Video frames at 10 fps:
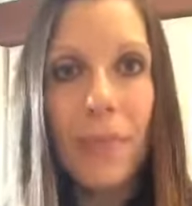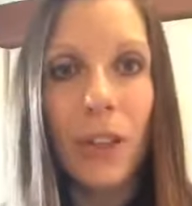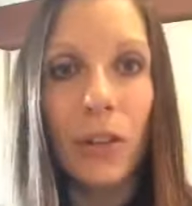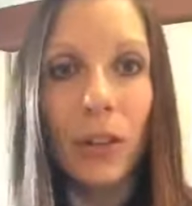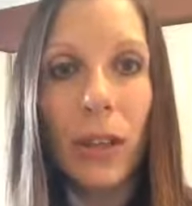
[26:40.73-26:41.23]

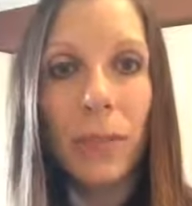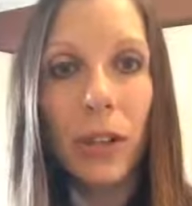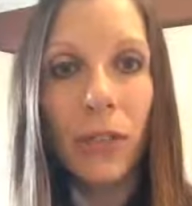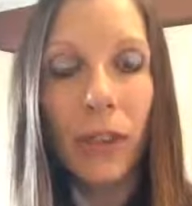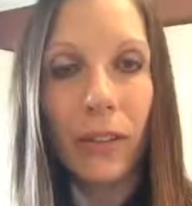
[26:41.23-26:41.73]
you can let me know
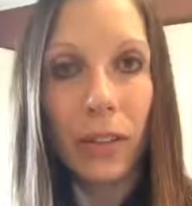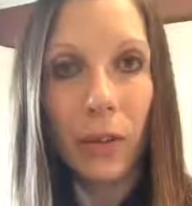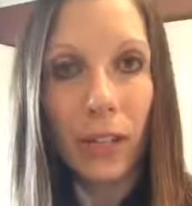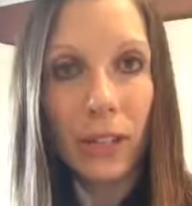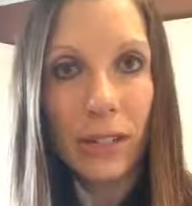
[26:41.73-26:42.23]
if you have any
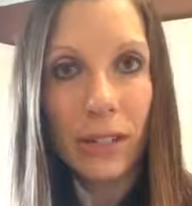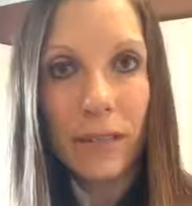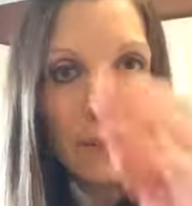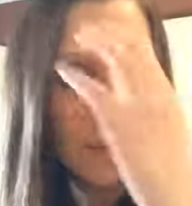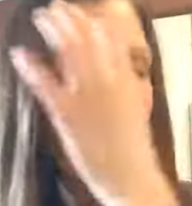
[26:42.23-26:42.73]
questions.
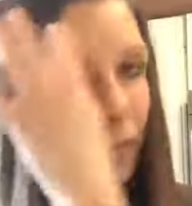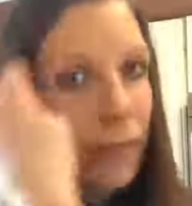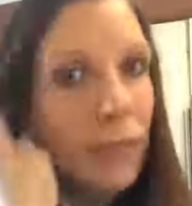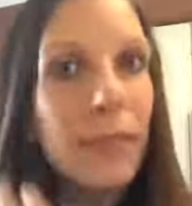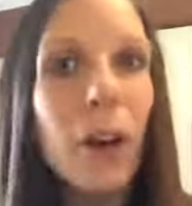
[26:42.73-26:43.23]

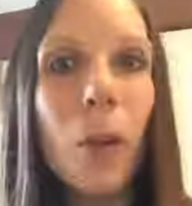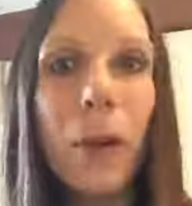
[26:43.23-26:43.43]
Hope